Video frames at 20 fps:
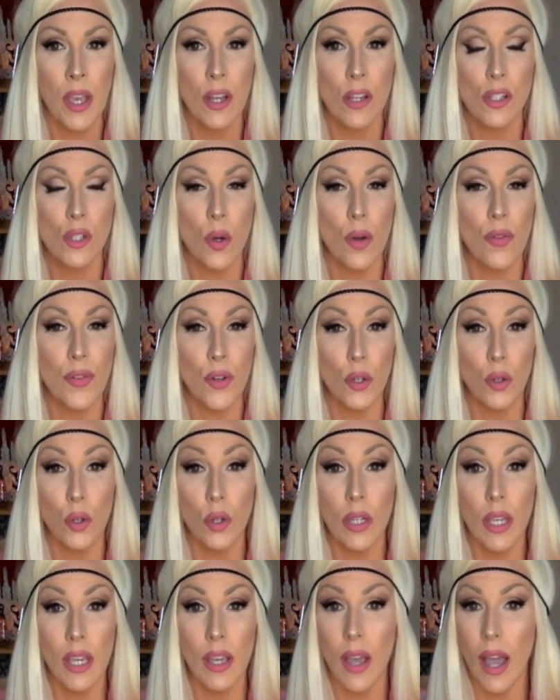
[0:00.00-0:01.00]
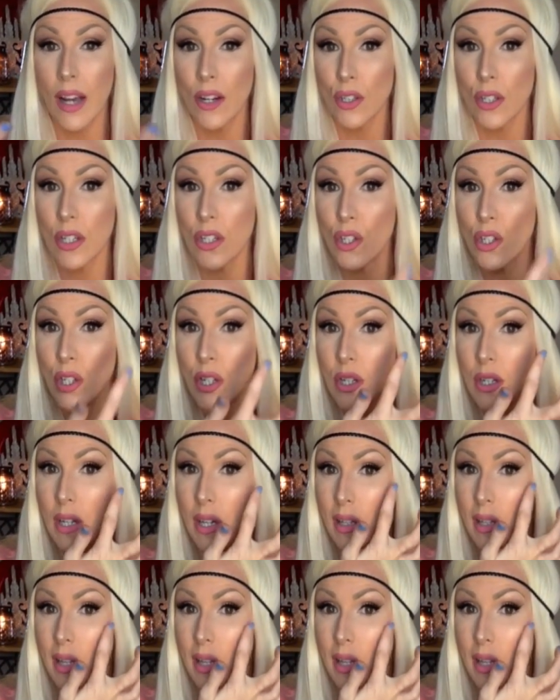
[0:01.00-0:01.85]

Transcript: So if you're looking, actually I should have done